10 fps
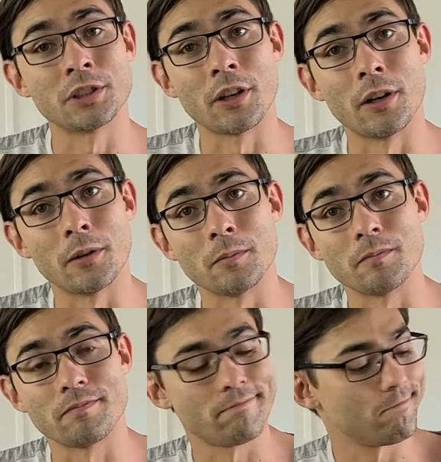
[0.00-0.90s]
Co.
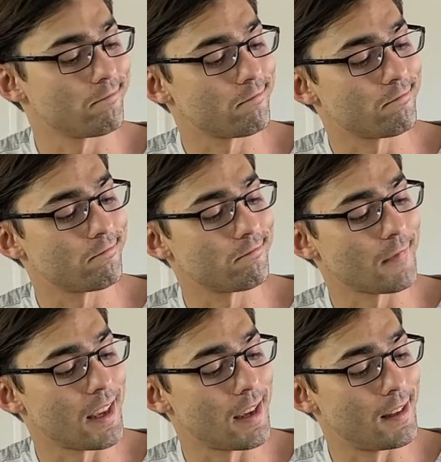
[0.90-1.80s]

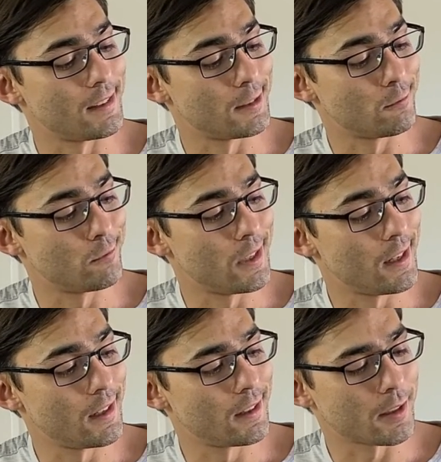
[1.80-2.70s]
And
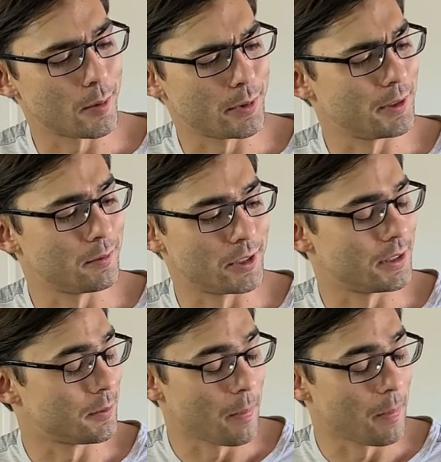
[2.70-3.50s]
they, company, geez.